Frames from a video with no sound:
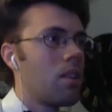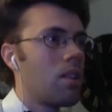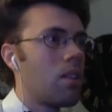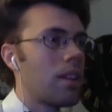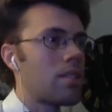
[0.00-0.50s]

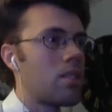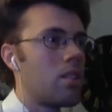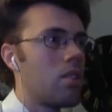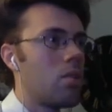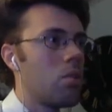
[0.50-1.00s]
That's
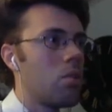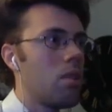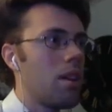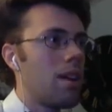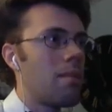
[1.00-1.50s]
new
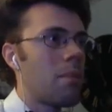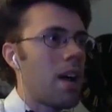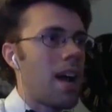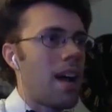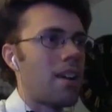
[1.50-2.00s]
and
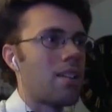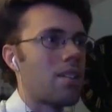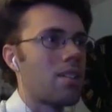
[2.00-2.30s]
bad.